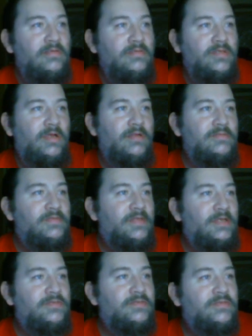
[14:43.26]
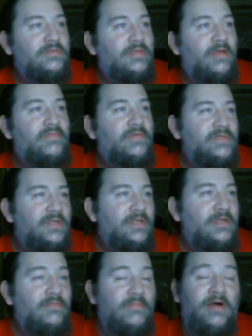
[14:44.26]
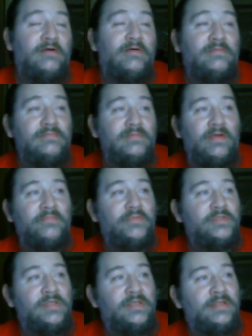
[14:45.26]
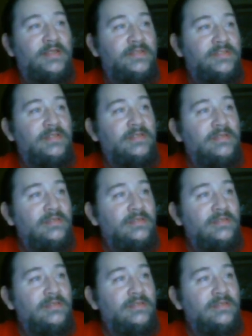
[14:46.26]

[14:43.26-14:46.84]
Child of diversity, wow, I almost said destiny.